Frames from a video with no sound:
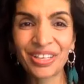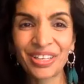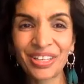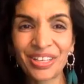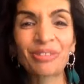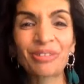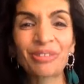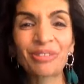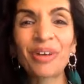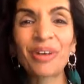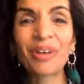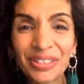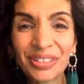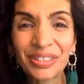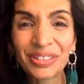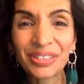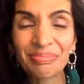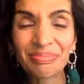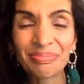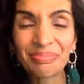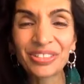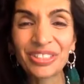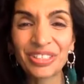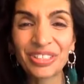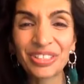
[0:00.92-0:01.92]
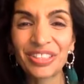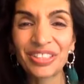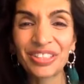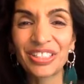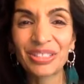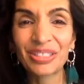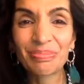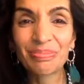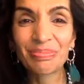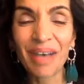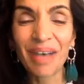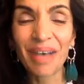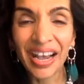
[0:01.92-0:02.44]
Welcome to
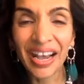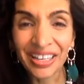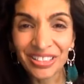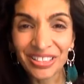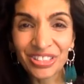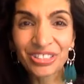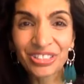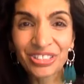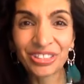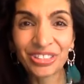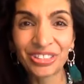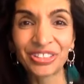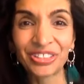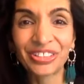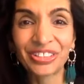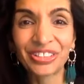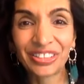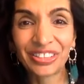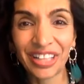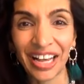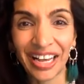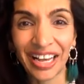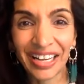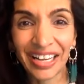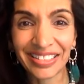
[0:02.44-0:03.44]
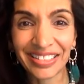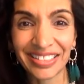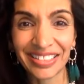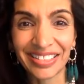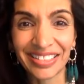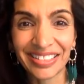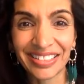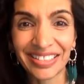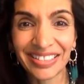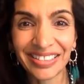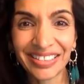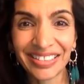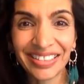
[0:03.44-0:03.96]
this master class.
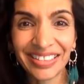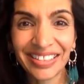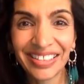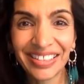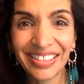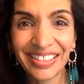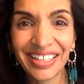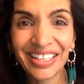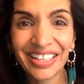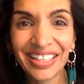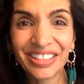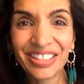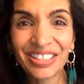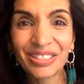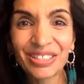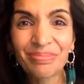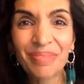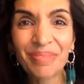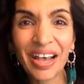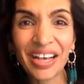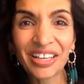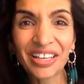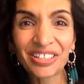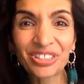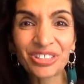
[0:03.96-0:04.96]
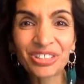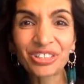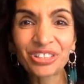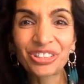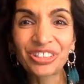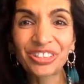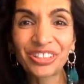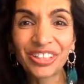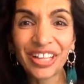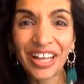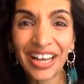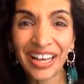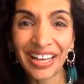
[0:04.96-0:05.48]
This master
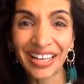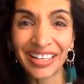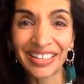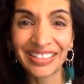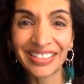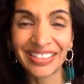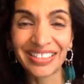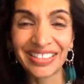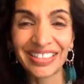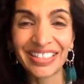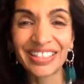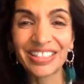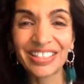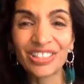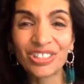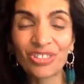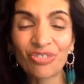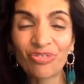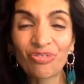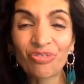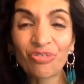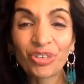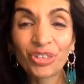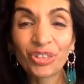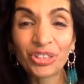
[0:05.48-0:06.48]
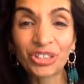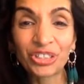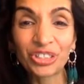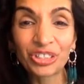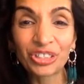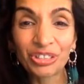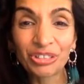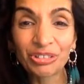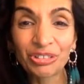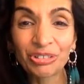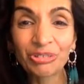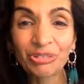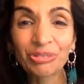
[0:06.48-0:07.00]
class is for
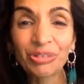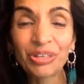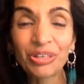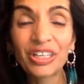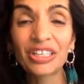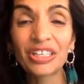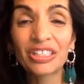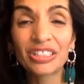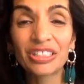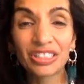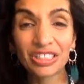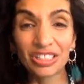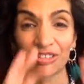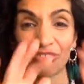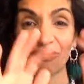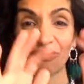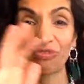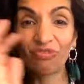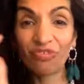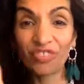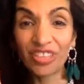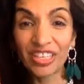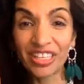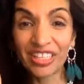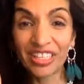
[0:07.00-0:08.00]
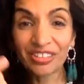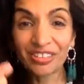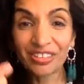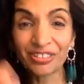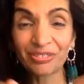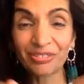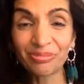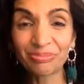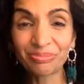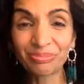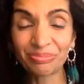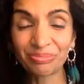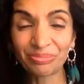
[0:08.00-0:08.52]
you to
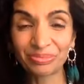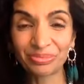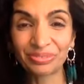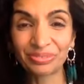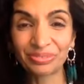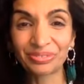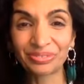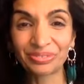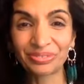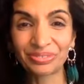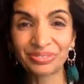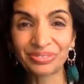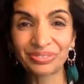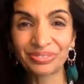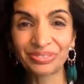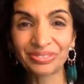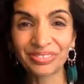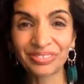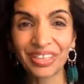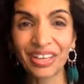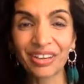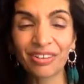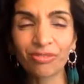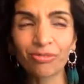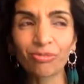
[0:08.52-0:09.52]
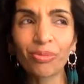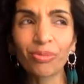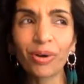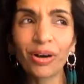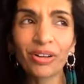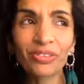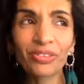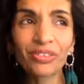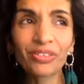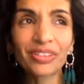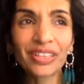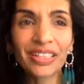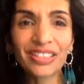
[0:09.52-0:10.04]
feel.
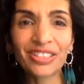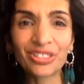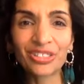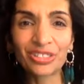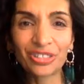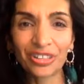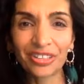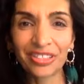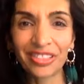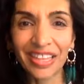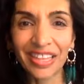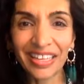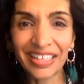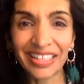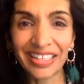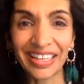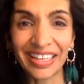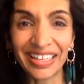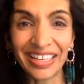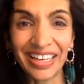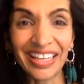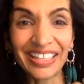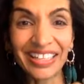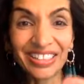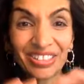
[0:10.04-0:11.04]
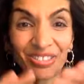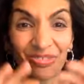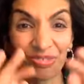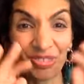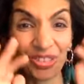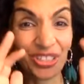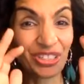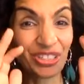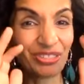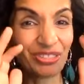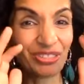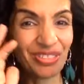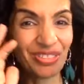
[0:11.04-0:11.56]
Well, let's start that again. It's for
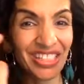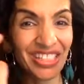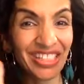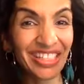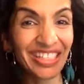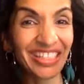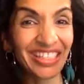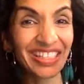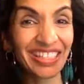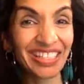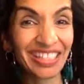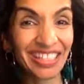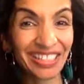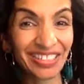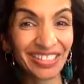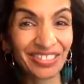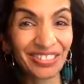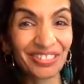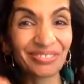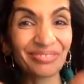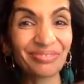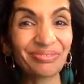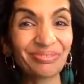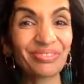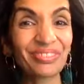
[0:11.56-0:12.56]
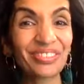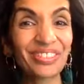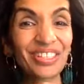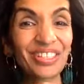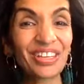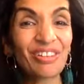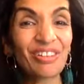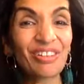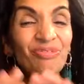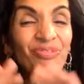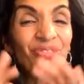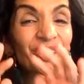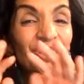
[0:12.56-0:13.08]
you to heal,
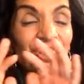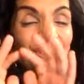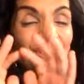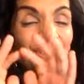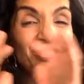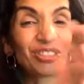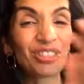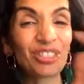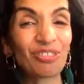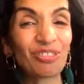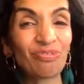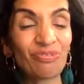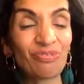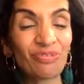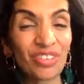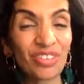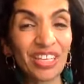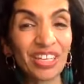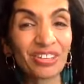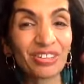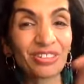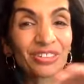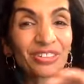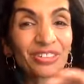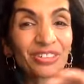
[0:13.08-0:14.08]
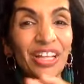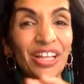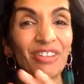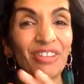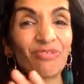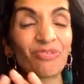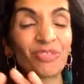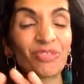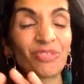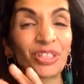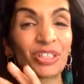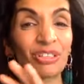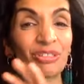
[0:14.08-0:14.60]
for you to feel, and
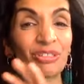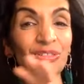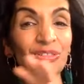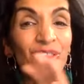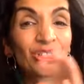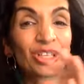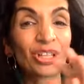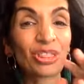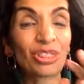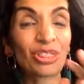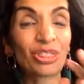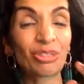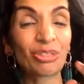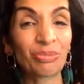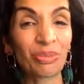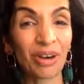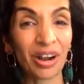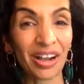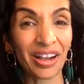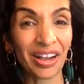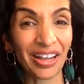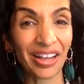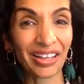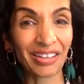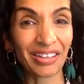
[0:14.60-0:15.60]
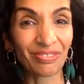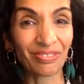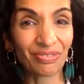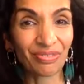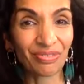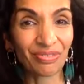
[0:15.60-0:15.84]
for you to thrive.